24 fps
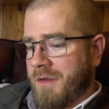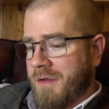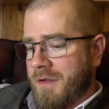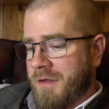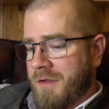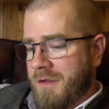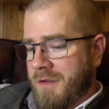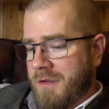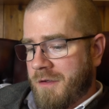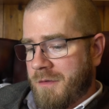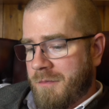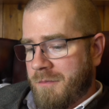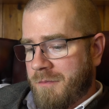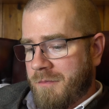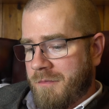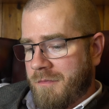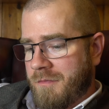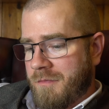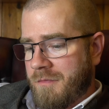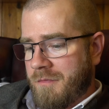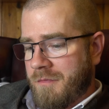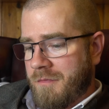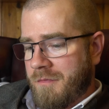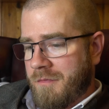
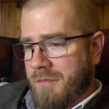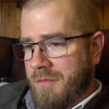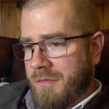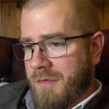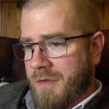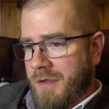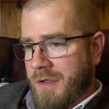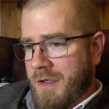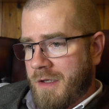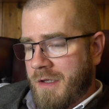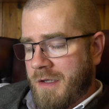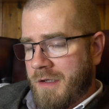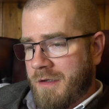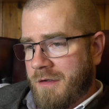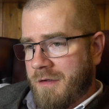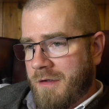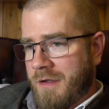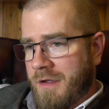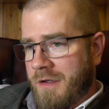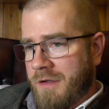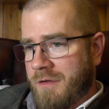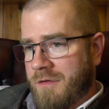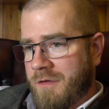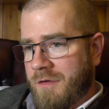And
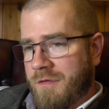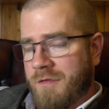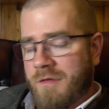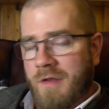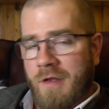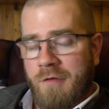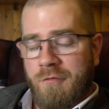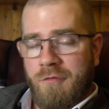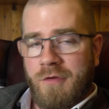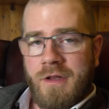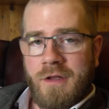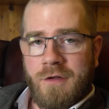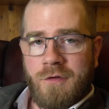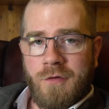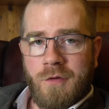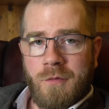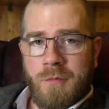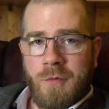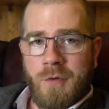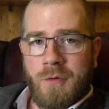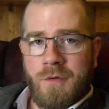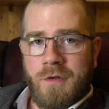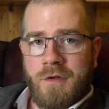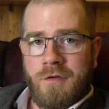it really
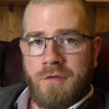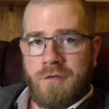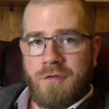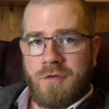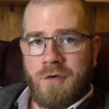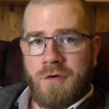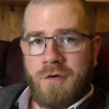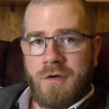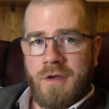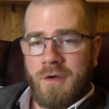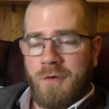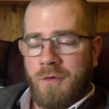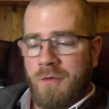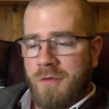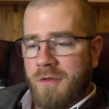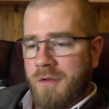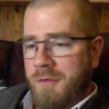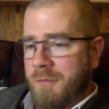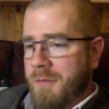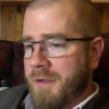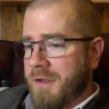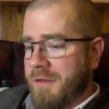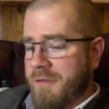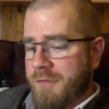took me on this journey
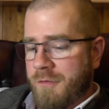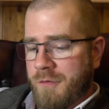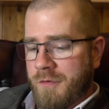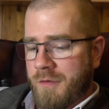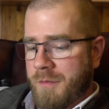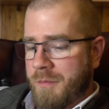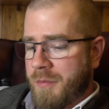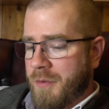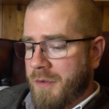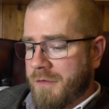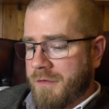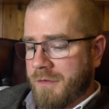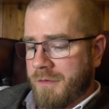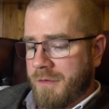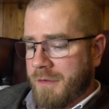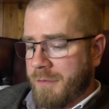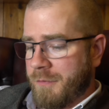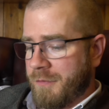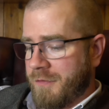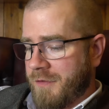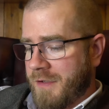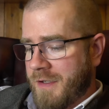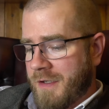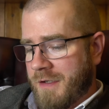all the way through the bottle. I
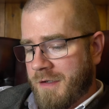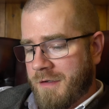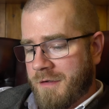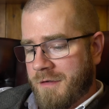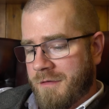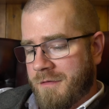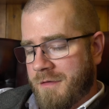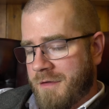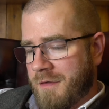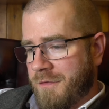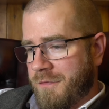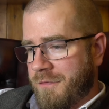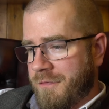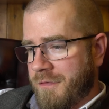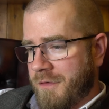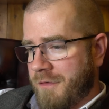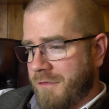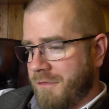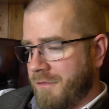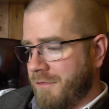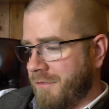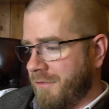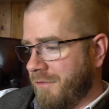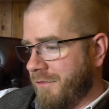was getting
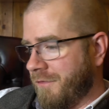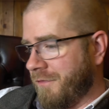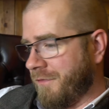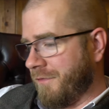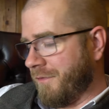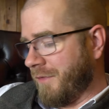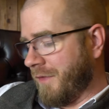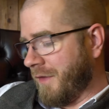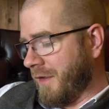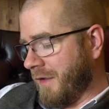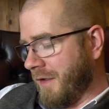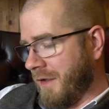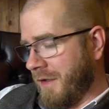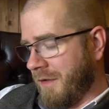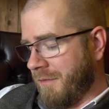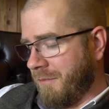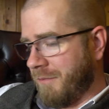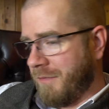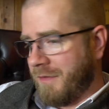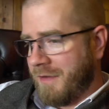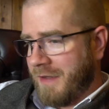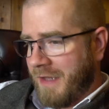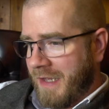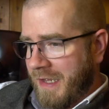different
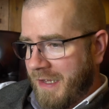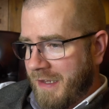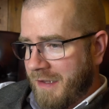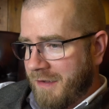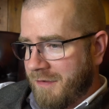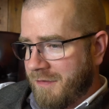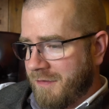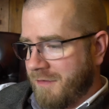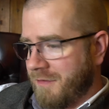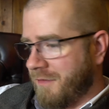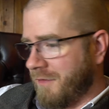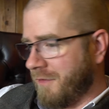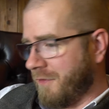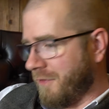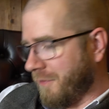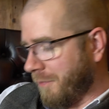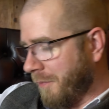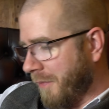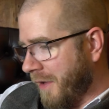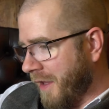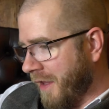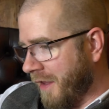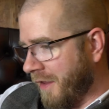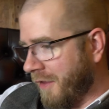tastes,
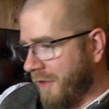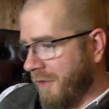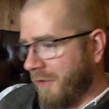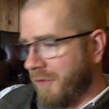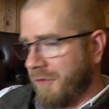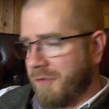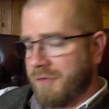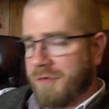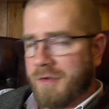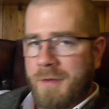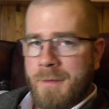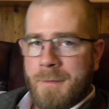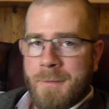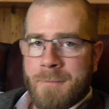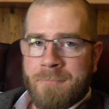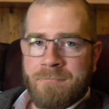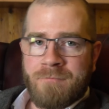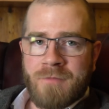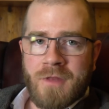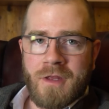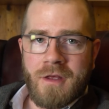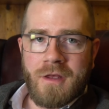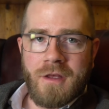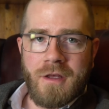smells.
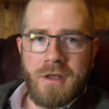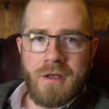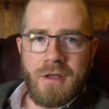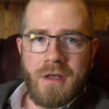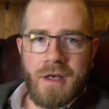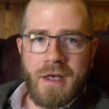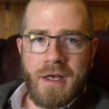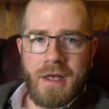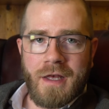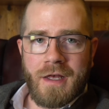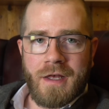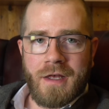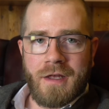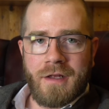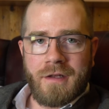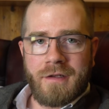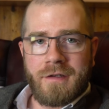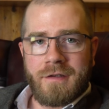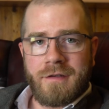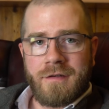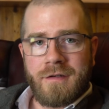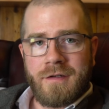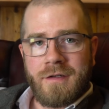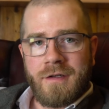It
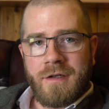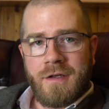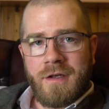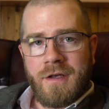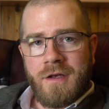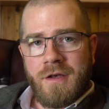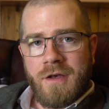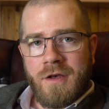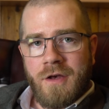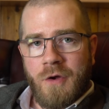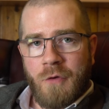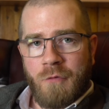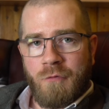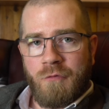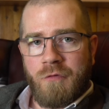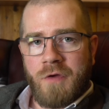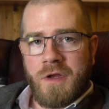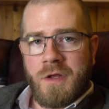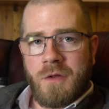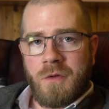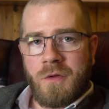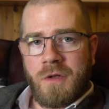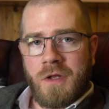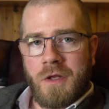had a
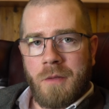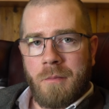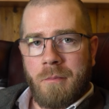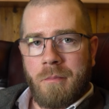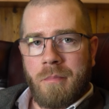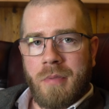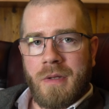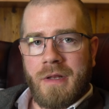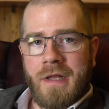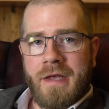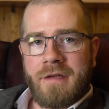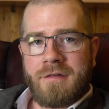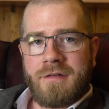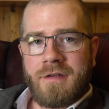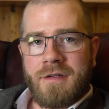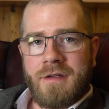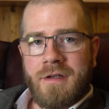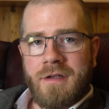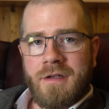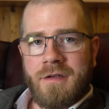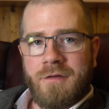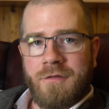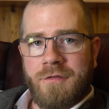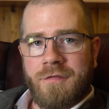real
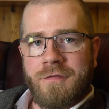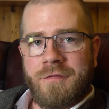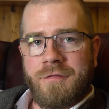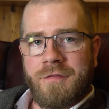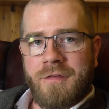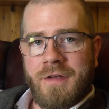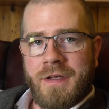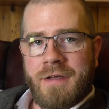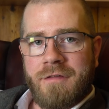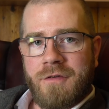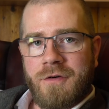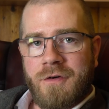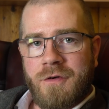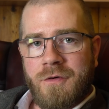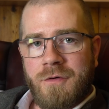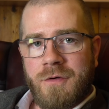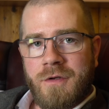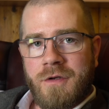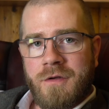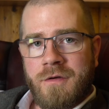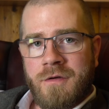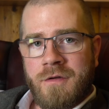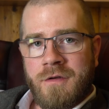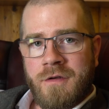complexity of flavour
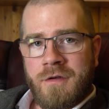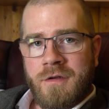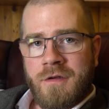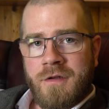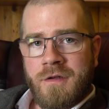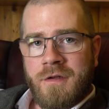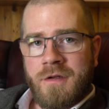going on.